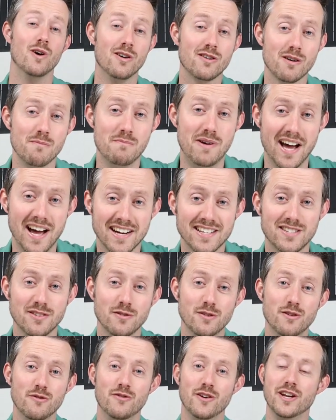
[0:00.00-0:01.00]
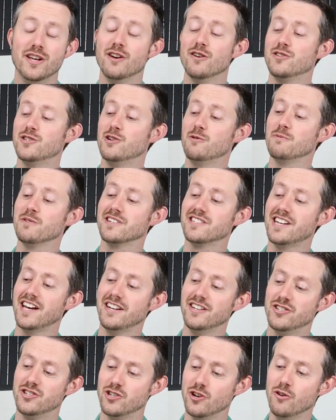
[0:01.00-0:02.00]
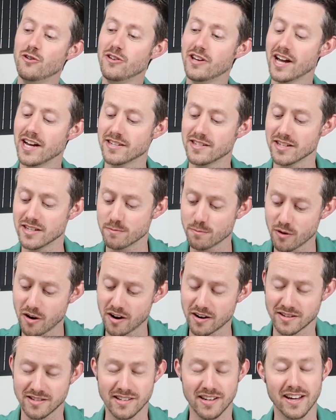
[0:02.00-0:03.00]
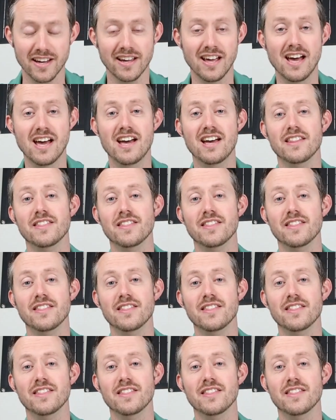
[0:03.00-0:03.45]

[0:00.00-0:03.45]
welcome back to a new video. Super excited to show you guys this product today.